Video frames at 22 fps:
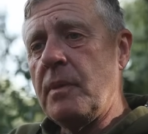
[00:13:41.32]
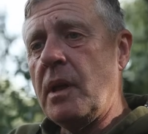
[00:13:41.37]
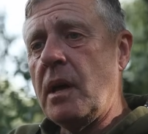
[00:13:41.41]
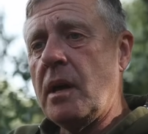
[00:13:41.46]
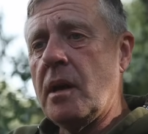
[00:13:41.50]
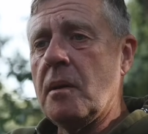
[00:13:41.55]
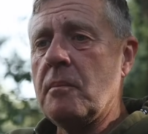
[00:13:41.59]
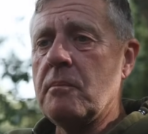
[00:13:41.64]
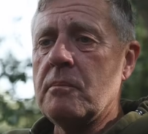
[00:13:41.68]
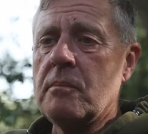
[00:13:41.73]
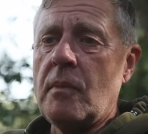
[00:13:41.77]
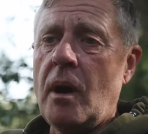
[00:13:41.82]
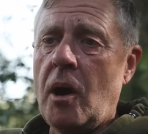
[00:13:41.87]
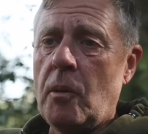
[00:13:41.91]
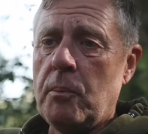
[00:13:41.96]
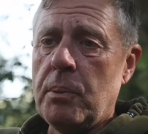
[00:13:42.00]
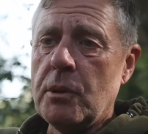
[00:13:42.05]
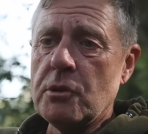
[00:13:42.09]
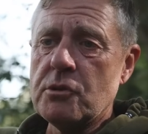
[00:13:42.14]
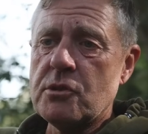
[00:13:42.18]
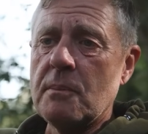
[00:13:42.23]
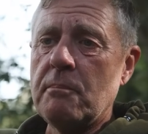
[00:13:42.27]
I'll
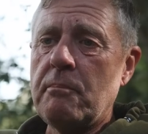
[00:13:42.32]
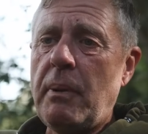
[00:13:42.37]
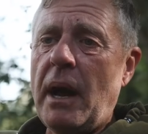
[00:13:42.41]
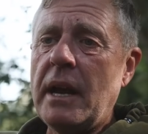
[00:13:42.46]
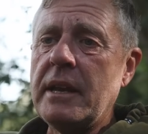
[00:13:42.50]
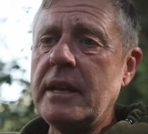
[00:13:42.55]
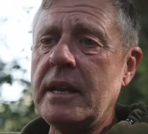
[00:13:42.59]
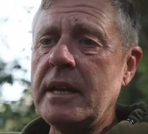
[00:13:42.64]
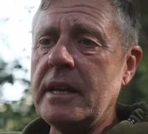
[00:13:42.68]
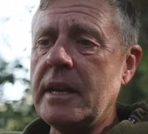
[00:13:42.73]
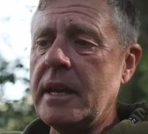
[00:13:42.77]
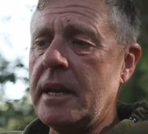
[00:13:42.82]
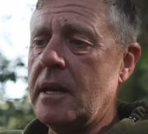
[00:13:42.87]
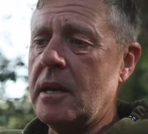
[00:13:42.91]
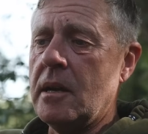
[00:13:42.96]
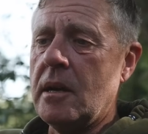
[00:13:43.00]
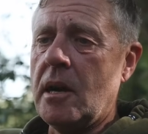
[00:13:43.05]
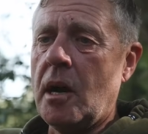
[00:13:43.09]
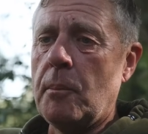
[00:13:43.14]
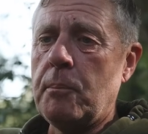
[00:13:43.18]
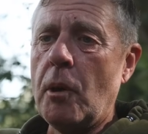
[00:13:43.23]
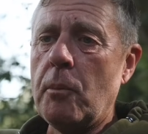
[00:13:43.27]
put some bait in it,
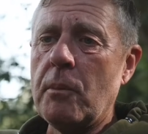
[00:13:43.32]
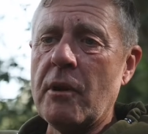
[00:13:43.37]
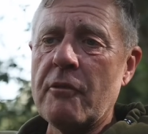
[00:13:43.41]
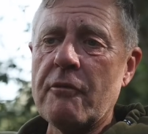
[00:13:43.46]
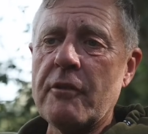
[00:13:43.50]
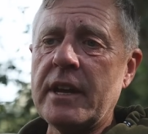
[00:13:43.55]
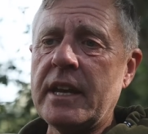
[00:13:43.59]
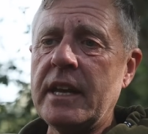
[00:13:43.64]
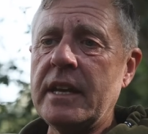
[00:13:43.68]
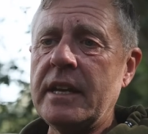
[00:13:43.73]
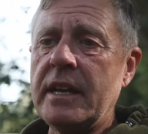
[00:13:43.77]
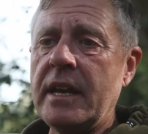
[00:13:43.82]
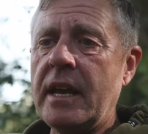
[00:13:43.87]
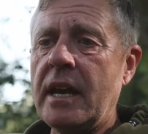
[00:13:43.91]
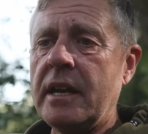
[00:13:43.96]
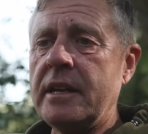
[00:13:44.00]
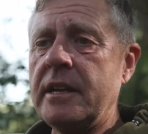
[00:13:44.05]
I'll put my rig in it,